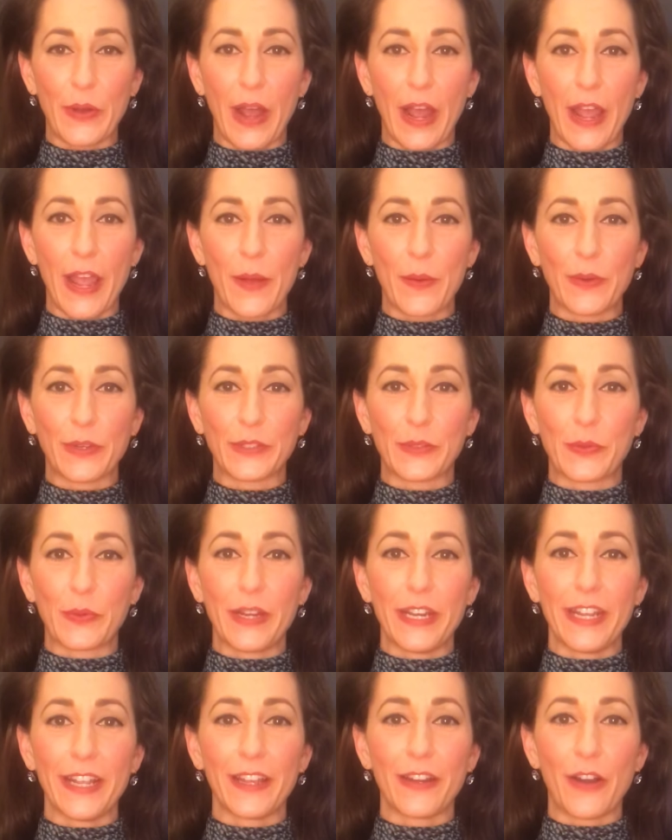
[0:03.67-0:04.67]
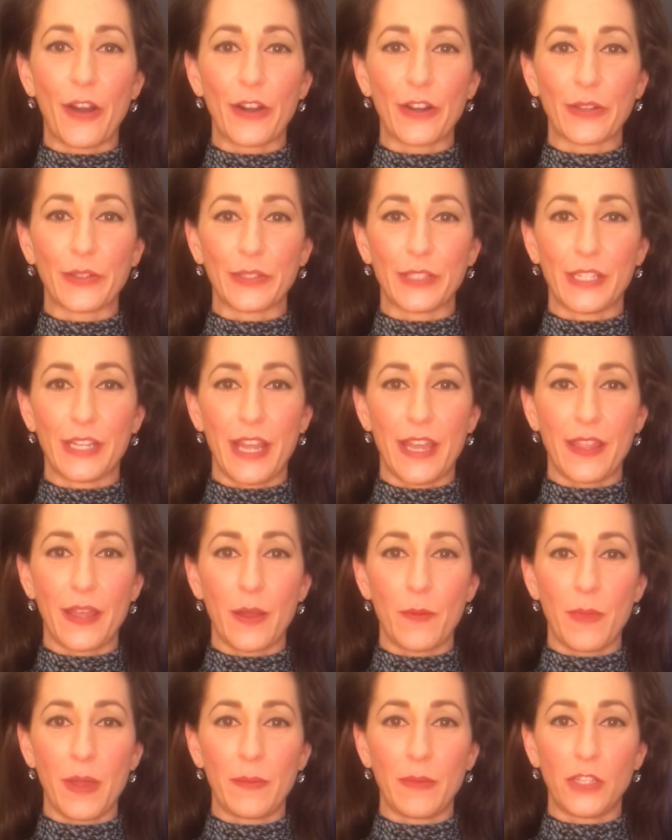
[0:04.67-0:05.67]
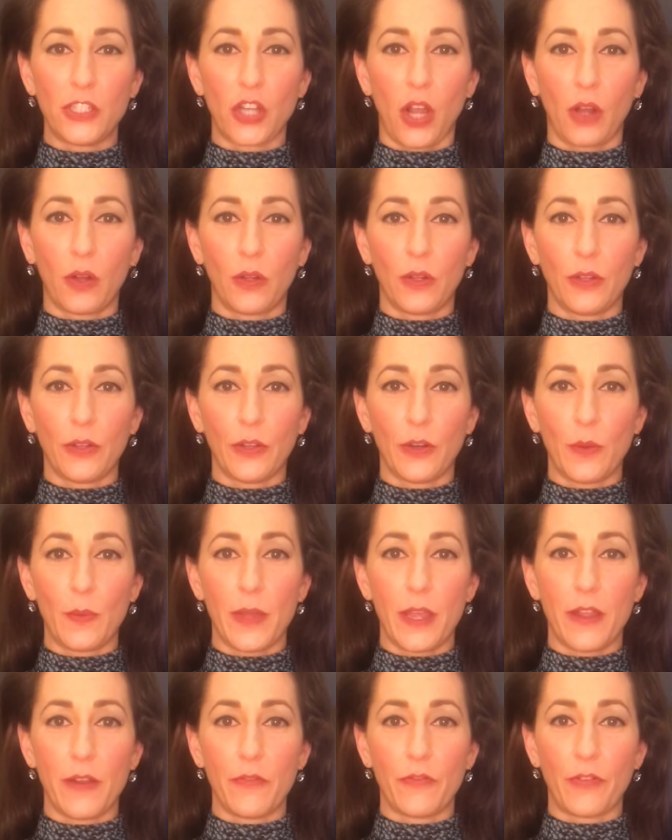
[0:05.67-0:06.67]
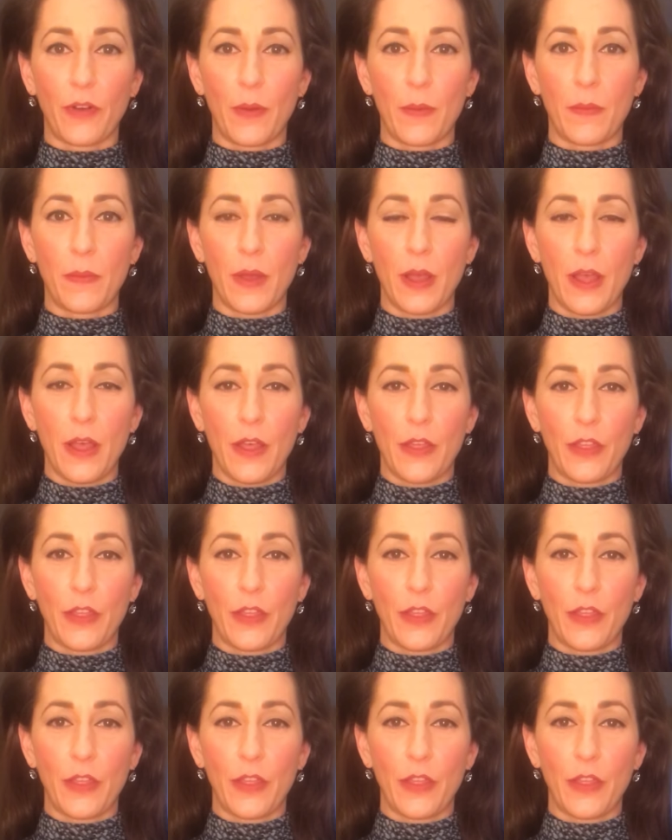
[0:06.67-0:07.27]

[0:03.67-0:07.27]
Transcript: I was reading an article today that made me chuckle a little bit from